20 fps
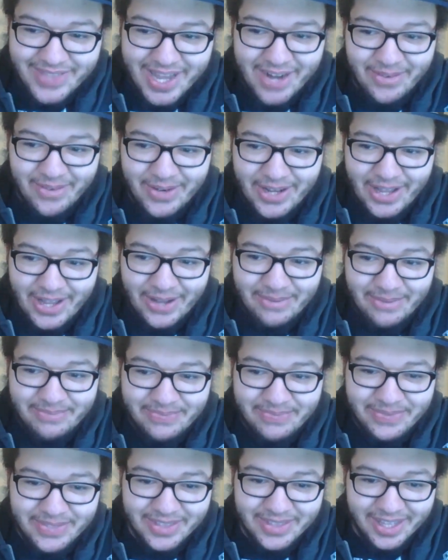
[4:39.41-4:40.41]
There we go.
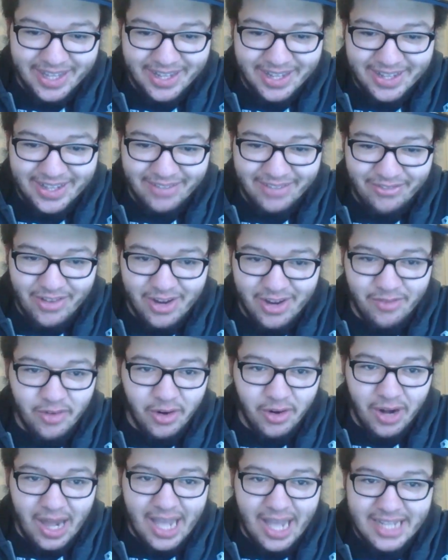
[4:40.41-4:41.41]
The, if
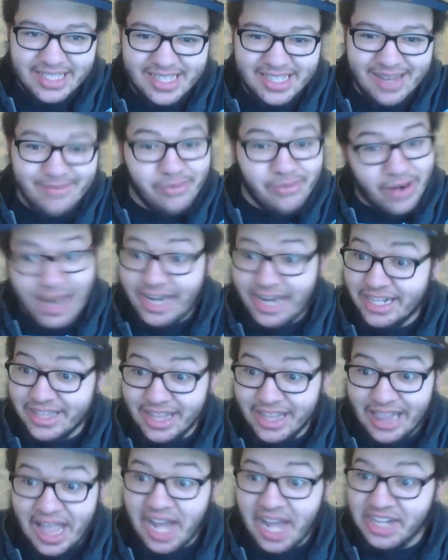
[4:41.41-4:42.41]
her legs didn't break it,
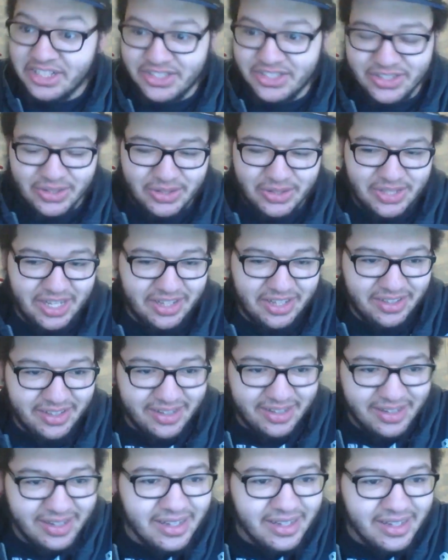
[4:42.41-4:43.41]
the line sure as hell
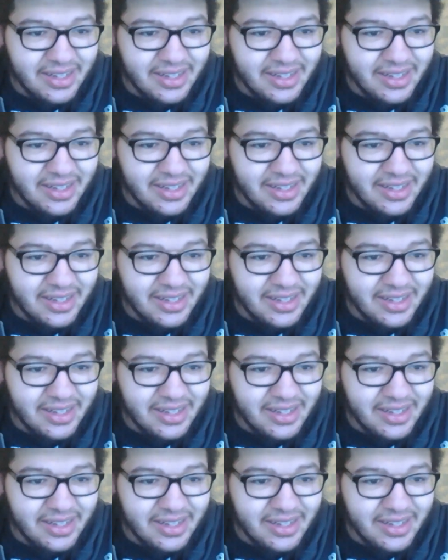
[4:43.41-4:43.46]
did.